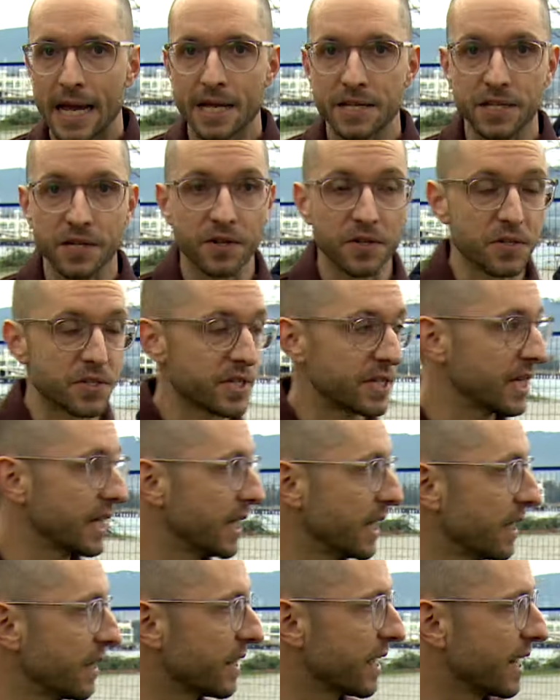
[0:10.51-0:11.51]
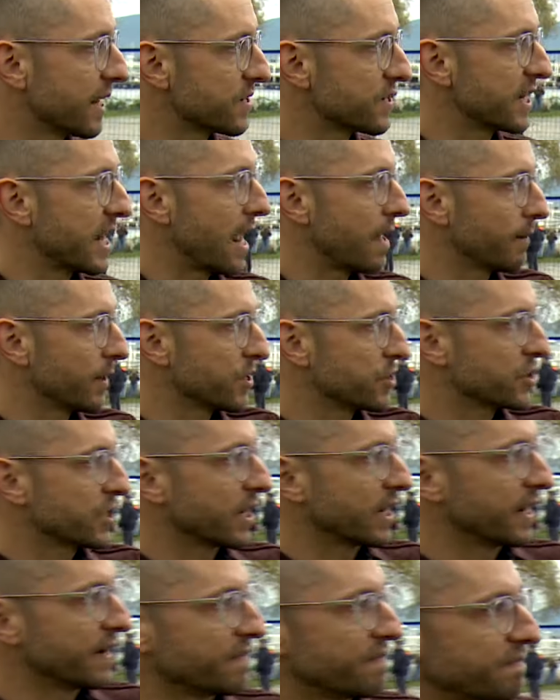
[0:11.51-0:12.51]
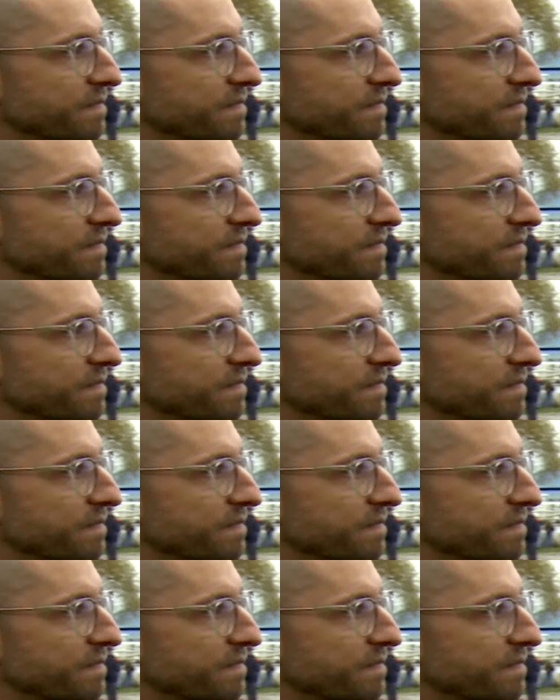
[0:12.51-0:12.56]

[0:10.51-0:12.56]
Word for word: As you can see, they established a